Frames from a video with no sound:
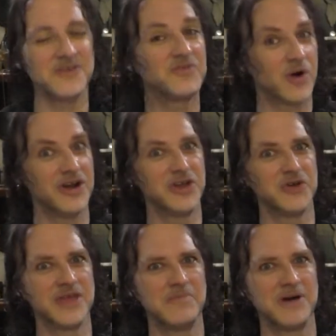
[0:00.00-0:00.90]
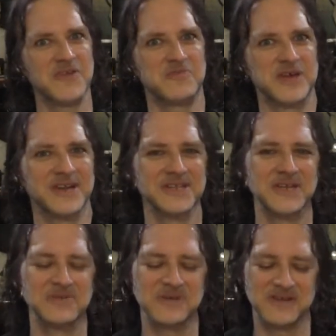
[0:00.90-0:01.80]
but if you are new, that might have been a
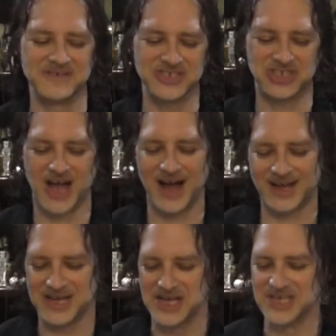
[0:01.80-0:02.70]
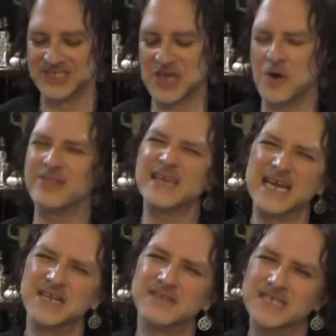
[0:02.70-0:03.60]
little bit of a shock. So at the
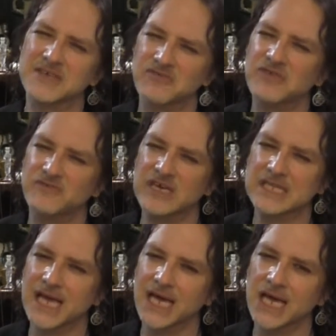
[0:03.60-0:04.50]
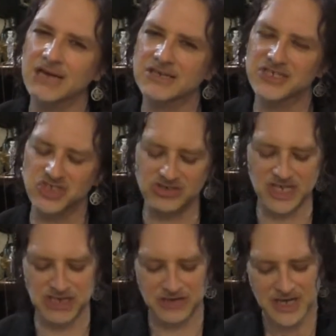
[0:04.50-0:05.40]
end of this, if you feel like it, because you're
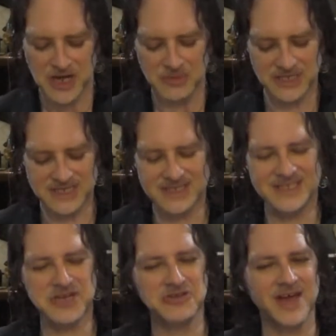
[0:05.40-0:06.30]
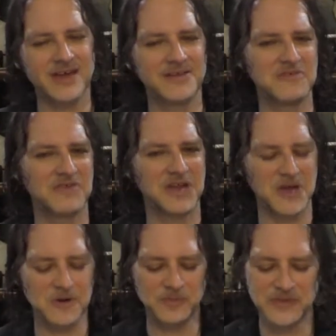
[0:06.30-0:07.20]
new, please consider liking the
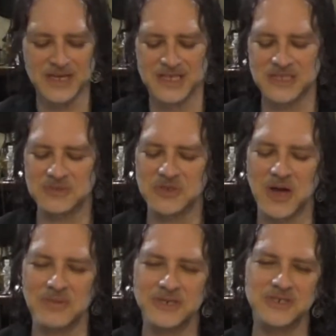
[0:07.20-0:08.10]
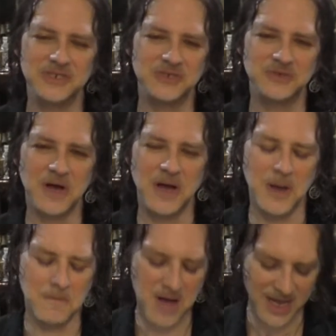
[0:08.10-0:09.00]
video, subscribing to
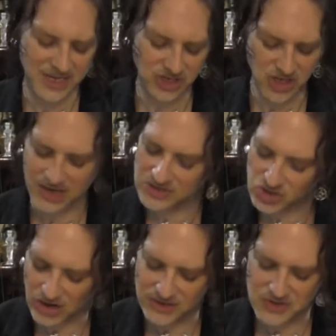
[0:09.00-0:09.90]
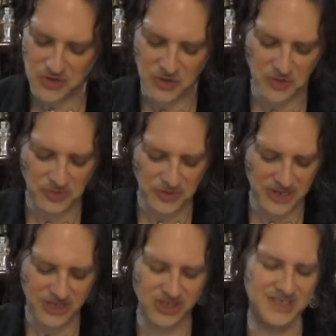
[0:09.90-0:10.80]
uh, my channel, Drawing the Circle
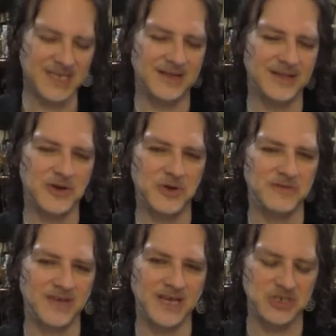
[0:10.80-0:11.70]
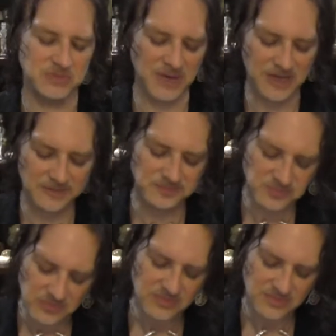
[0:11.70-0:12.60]
Productions, hitting that notification bell,
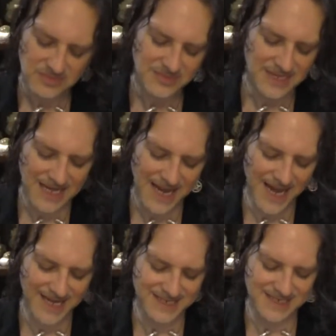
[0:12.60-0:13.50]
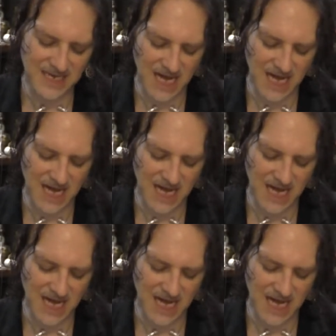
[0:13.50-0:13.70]
and,